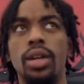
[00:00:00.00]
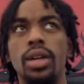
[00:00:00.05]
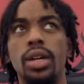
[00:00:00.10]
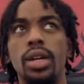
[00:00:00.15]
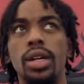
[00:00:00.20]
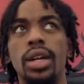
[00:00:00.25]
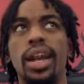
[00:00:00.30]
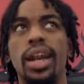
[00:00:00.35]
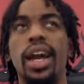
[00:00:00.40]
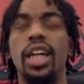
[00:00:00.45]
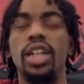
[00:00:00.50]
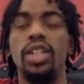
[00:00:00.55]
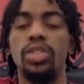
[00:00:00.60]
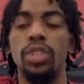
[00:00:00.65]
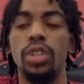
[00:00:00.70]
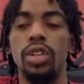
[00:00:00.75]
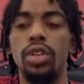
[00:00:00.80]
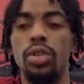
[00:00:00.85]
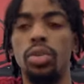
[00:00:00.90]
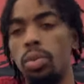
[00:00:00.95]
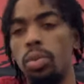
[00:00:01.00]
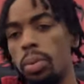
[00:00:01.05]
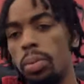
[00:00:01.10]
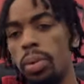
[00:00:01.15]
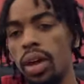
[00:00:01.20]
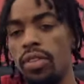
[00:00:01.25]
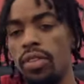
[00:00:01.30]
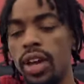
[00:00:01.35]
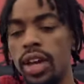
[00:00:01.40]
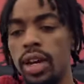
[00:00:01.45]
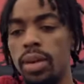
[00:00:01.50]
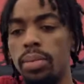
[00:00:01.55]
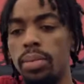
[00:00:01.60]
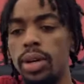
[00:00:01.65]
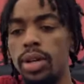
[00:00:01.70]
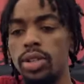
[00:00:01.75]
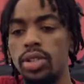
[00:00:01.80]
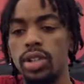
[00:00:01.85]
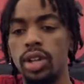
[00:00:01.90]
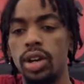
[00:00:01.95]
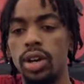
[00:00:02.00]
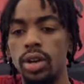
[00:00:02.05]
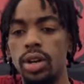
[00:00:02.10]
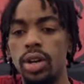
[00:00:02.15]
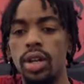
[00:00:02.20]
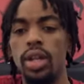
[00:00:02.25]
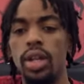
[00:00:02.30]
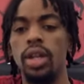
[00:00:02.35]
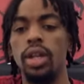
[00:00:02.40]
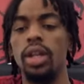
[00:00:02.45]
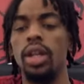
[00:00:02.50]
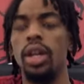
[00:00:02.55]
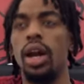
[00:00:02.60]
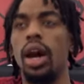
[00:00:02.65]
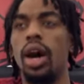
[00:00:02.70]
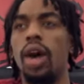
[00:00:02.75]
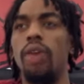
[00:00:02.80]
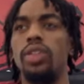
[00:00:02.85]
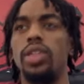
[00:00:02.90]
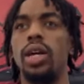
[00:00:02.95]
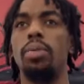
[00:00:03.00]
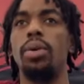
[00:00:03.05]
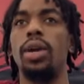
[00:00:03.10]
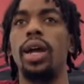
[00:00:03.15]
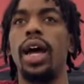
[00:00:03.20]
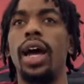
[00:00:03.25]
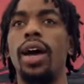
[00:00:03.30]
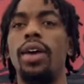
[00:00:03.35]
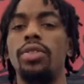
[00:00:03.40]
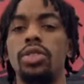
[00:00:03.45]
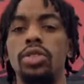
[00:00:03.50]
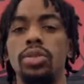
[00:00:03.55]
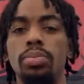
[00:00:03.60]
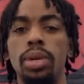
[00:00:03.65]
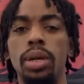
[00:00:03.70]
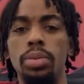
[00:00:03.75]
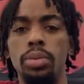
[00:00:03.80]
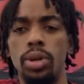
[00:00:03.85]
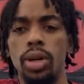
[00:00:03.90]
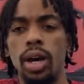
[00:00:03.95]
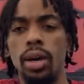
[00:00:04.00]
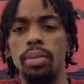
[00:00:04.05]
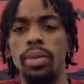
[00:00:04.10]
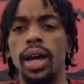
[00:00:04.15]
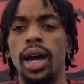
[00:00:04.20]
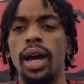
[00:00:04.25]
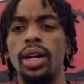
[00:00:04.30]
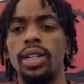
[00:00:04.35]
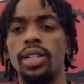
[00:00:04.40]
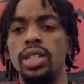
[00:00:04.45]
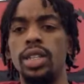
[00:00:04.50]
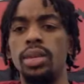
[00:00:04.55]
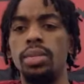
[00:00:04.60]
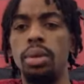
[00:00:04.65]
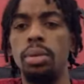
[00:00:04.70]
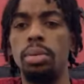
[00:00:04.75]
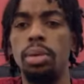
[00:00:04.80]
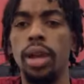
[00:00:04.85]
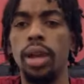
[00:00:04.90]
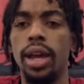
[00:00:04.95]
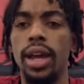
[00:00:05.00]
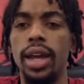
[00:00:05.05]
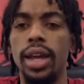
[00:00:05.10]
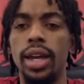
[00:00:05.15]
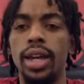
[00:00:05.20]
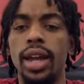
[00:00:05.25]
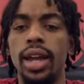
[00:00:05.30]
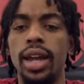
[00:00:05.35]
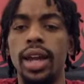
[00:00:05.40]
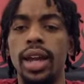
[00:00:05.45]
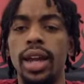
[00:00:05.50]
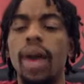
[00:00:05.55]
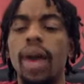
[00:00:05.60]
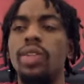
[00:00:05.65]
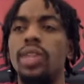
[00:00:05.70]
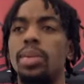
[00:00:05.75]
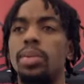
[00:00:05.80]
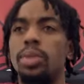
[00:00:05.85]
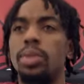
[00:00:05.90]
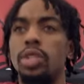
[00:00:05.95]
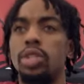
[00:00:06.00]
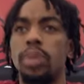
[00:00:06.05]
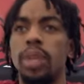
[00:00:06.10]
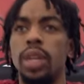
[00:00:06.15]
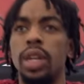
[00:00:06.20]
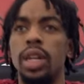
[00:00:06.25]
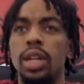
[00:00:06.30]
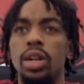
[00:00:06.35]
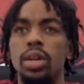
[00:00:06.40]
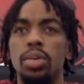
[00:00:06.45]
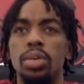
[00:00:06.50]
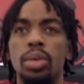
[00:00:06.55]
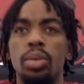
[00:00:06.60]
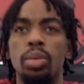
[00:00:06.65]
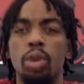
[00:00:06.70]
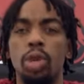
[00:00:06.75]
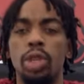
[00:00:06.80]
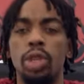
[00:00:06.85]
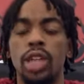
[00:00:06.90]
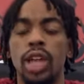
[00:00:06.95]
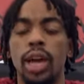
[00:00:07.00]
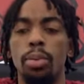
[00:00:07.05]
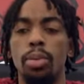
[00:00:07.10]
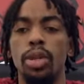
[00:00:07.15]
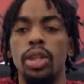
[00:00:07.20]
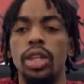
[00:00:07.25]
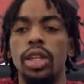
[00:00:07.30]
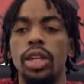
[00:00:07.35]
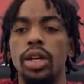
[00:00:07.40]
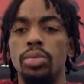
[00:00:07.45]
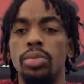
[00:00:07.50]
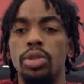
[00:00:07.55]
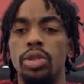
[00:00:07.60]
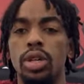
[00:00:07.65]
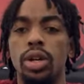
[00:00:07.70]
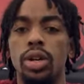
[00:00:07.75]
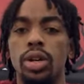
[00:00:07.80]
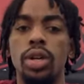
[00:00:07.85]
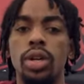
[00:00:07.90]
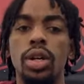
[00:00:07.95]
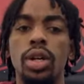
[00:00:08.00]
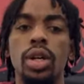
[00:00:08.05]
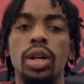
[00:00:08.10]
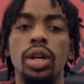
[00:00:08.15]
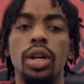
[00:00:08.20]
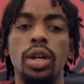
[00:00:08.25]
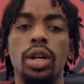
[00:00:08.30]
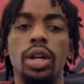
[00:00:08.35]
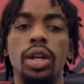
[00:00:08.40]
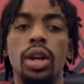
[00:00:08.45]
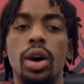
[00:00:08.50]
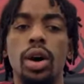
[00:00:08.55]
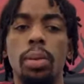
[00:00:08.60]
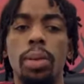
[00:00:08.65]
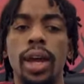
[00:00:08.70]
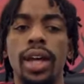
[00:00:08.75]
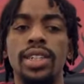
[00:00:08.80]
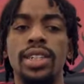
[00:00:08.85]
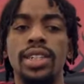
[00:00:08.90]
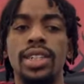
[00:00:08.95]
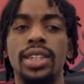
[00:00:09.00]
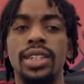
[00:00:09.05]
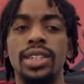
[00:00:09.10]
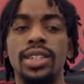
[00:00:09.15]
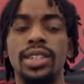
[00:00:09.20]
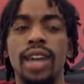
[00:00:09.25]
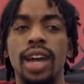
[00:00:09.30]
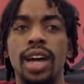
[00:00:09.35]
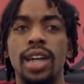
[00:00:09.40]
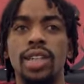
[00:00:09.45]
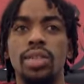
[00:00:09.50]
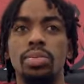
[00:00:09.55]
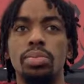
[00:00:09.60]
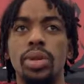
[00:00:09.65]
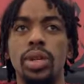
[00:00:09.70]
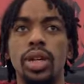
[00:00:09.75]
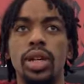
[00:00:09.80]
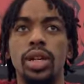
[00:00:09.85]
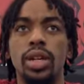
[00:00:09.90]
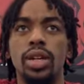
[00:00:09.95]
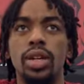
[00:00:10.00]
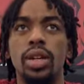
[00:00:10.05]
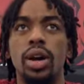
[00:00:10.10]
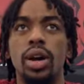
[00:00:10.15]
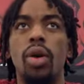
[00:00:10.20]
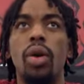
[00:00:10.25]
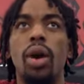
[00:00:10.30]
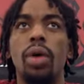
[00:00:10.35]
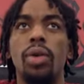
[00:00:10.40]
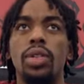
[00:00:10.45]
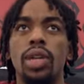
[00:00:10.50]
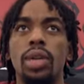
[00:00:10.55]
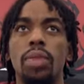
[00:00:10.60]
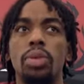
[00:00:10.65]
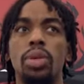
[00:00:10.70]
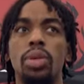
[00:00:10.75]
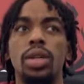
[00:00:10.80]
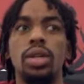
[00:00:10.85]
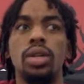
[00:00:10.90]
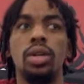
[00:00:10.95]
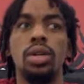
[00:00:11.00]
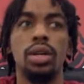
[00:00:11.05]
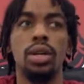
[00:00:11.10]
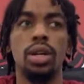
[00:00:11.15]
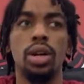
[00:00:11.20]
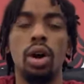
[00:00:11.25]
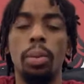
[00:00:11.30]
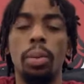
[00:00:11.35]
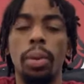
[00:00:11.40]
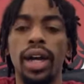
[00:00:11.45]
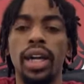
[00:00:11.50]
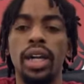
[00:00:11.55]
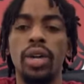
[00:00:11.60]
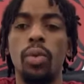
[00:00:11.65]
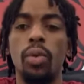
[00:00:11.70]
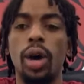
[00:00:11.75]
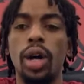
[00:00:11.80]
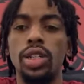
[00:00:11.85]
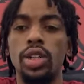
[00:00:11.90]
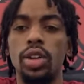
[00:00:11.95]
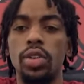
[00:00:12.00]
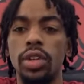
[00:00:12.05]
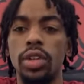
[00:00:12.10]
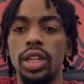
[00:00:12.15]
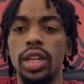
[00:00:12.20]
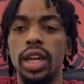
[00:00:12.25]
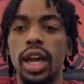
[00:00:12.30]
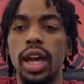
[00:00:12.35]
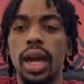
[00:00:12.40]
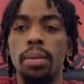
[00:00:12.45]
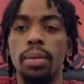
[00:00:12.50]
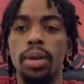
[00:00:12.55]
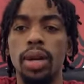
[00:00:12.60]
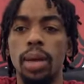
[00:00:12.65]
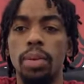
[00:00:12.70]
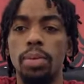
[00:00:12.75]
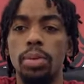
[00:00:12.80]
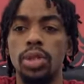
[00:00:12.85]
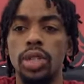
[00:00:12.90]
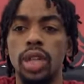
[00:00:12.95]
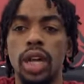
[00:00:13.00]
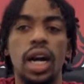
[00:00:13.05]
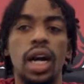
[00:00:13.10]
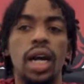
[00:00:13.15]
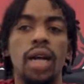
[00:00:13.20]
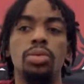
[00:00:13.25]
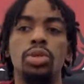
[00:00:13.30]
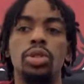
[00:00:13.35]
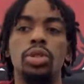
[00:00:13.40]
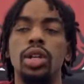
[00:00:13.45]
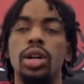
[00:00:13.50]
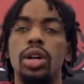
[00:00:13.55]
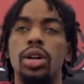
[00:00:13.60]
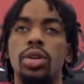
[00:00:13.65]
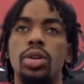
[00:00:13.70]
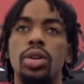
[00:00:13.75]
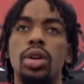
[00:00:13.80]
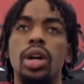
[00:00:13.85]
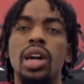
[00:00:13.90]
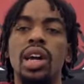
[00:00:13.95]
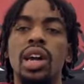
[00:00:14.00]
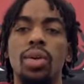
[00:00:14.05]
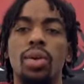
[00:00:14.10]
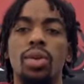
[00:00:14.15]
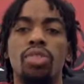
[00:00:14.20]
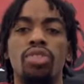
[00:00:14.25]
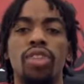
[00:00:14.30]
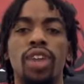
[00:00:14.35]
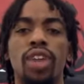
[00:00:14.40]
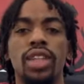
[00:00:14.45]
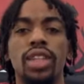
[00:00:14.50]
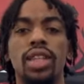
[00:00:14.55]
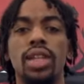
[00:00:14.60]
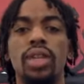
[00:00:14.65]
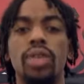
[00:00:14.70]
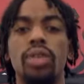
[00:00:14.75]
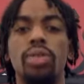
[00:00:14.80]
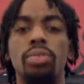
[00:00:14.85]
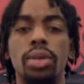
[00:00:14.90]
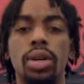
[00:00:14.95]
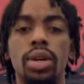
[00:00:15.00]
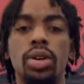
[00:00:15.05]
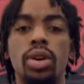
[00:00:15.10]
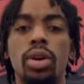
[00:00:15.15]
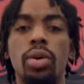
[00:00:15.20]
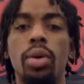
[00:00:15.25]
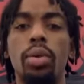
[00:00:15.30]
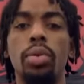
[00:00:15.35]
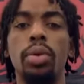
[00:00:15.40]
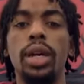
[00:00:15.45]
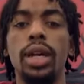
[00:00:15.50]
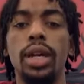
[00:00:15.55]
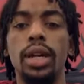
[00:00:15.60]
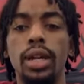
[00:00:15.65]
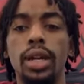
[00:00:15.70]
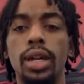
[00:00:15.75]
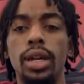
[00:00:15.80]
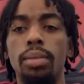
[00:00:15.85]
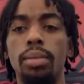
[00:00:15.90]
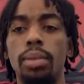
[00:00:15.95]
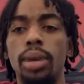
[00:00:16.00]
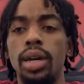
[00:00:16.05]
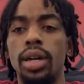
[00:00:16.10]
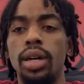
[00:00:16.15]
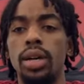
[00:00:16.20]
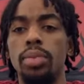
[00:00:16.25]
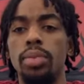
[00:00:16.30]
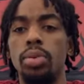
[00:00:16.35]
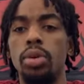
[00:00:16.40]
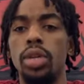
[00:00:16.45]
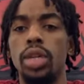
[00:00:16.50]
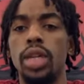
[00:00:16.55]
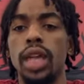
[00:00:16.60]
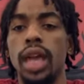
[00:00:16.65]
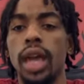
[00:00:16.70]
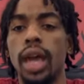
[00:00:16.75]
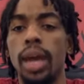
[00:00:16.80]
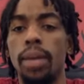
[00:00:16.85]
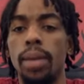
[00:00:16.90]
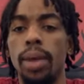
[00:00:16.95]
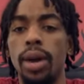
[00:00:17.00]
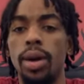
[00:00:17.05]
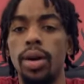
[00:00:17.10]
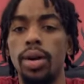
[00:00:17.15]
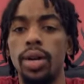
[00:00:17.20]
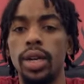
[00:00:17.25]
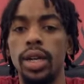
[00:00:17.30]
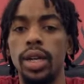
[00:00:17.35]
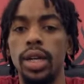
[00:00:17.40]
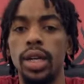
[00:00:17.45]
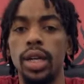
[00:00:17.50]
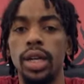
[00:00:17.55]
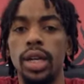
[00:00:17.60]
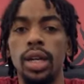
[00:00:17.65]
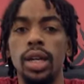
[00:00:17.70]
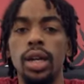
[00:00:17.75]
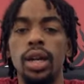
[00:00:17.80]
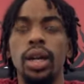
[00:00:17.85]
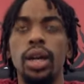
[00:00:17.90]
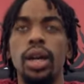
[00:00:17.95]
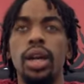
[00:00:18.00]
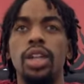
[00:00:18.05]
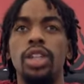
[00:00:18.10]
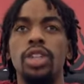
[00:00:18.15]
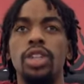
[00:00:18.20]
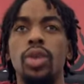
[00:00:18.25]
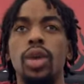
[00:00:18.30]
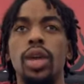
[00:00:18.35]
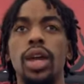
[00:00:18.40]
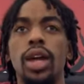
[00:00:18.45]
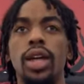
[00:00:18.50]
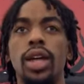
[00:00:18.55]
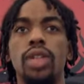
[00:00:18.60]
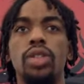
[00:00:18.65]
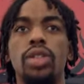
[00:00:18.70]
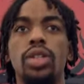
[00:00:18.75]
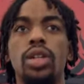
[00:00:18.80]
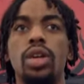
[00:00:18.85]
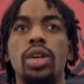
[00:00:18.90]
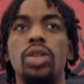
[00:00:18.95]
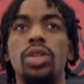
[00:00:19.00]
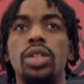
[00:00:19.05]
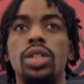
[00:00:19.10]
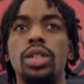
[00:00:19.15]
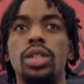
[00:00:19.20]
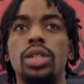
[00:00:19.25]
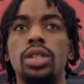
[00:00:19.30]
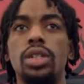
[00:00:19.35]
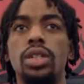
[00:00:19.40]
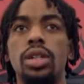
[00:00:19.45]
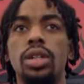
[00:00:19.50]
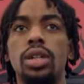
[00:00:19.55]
Nashville when we play Vanderbilt. So you know, I was able to have some people come down and see me play, and I was able to spend a little bit more time with them. So you know, blessing in disguise a bit. You know, I was able to go back and watch over the game a couple times. You know, reflect a little bit on what we could have did better to pull the game out, and as well as you know just